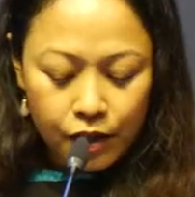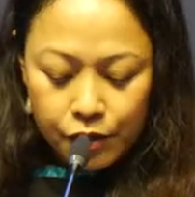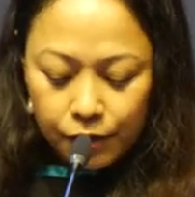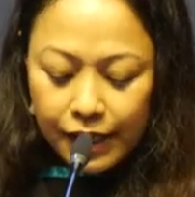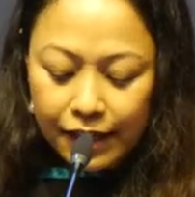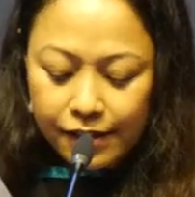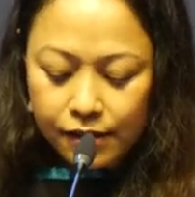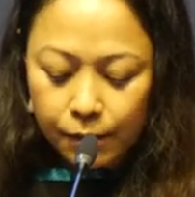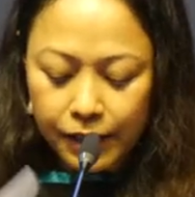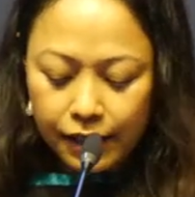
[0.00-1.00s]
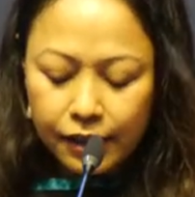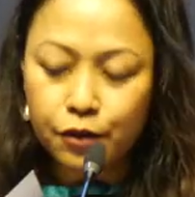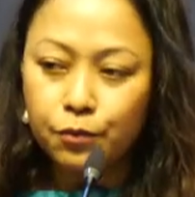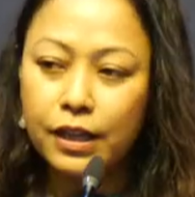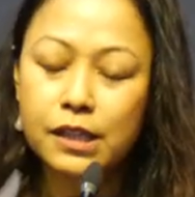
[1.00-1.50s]
So that is something
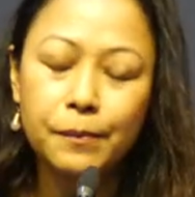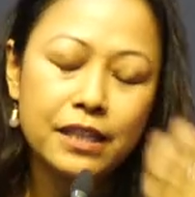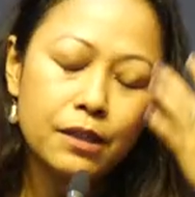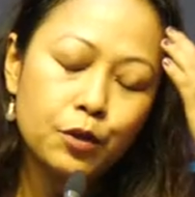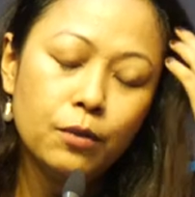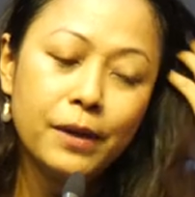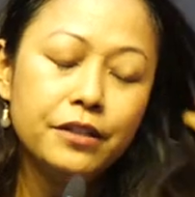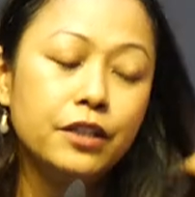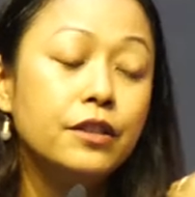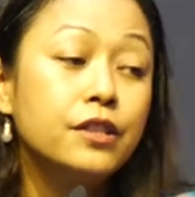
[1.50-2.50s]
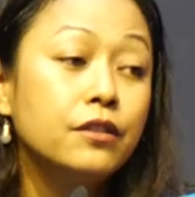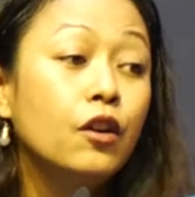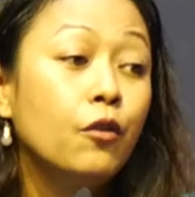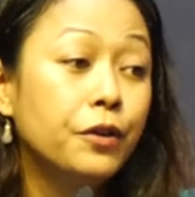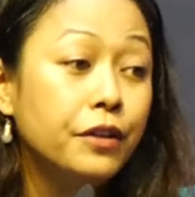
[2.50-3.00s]
that, especially during my generation,
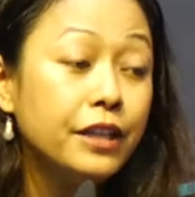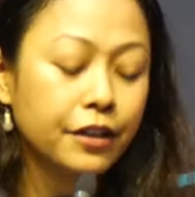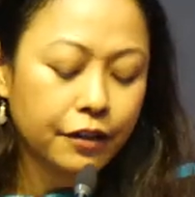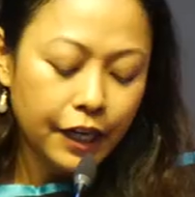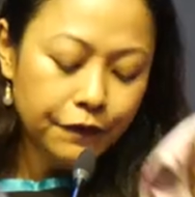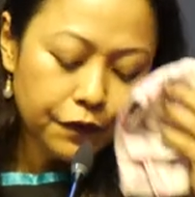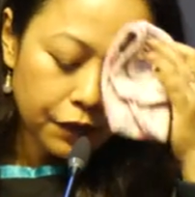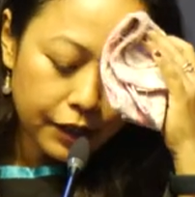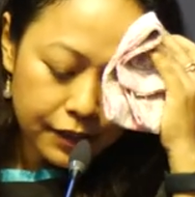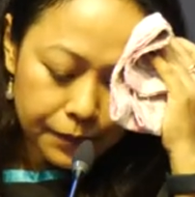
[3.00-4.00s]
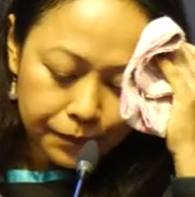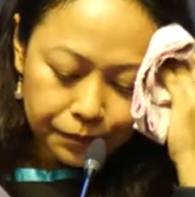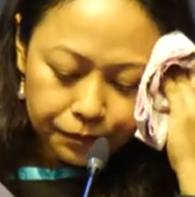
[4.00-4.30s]
we really craved for it.